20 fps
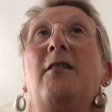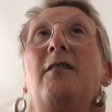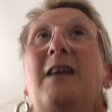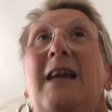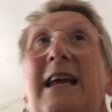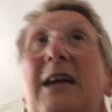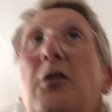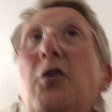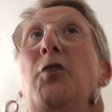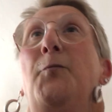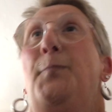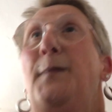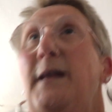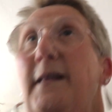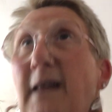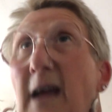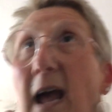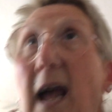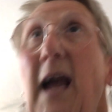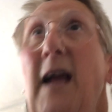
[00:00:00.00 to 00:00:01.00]
it could be
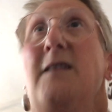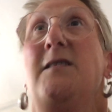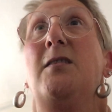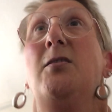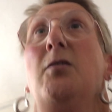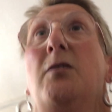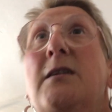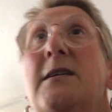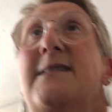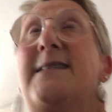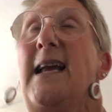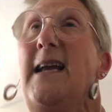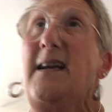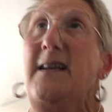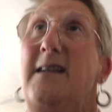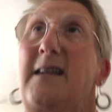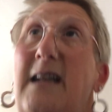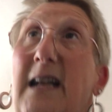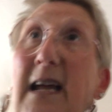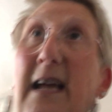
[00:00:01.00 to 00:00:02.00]
that.
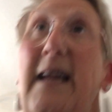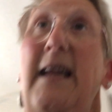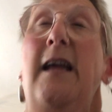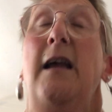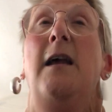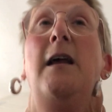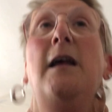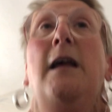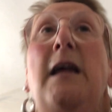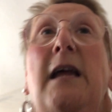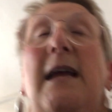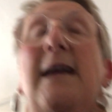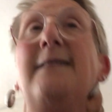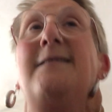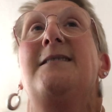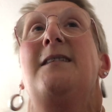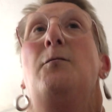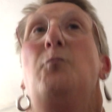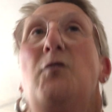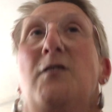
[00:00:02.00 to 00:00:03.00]
Secondly, if
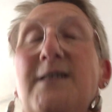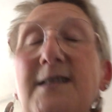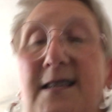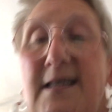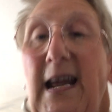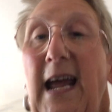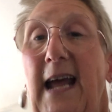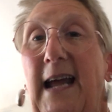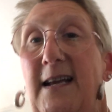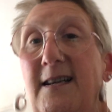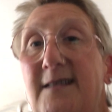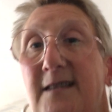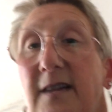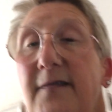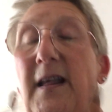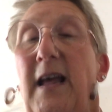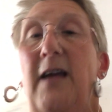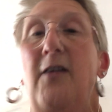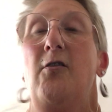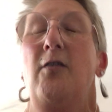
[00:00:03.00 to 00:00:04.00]
someone's text and
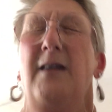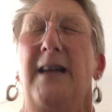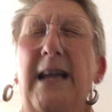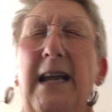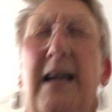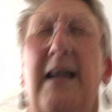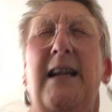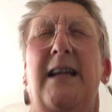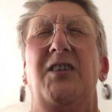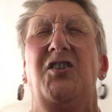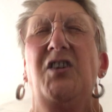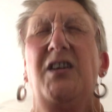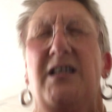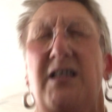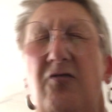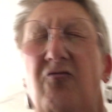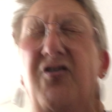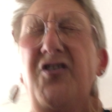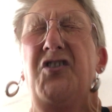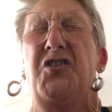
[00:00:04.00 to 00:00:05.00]
their English is
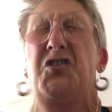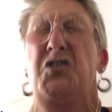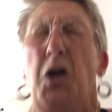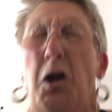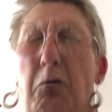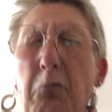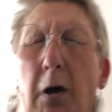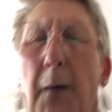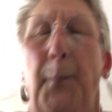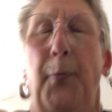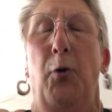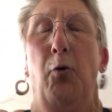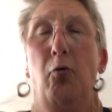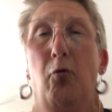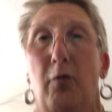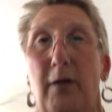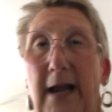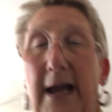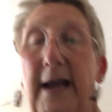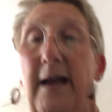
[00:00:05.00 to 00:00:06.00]
so
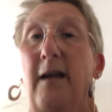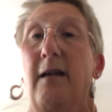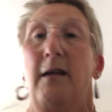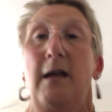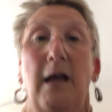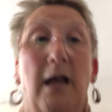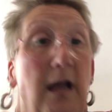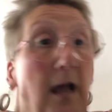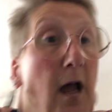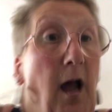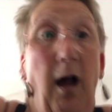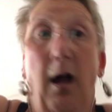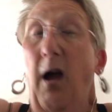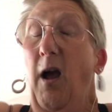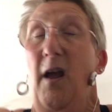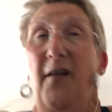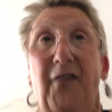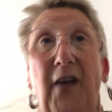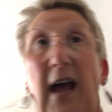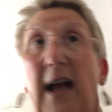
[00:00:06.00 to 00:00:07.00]
appalling,
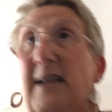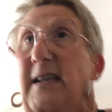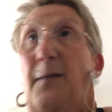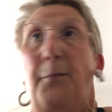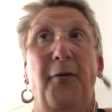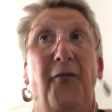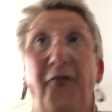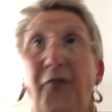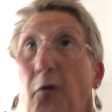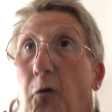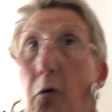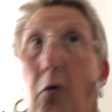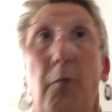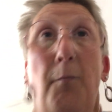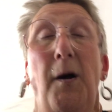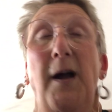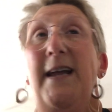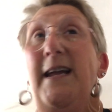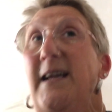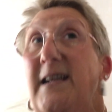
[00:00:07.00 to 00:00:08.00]
I've had it before.
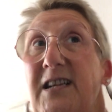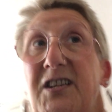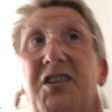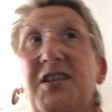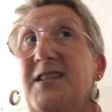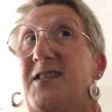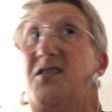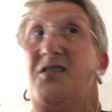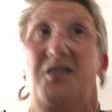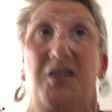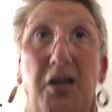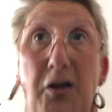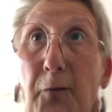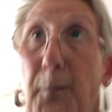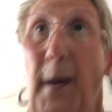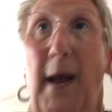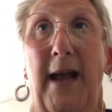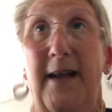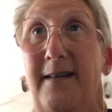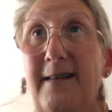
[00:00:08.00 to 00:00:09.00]
My English isn't too
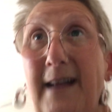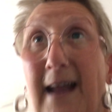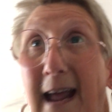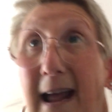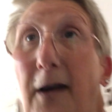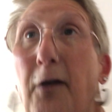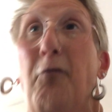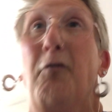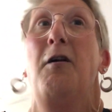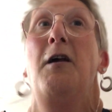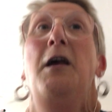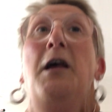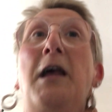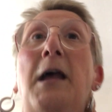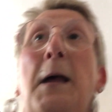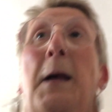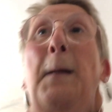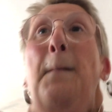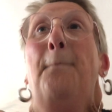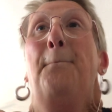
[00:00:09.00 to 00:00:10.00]
bad now,
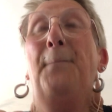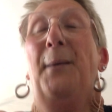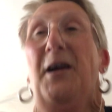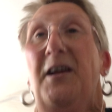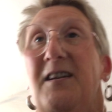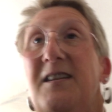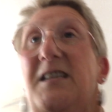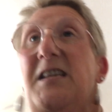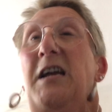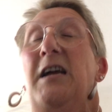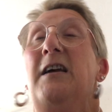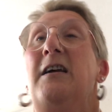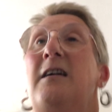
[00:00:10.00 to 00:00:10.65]
but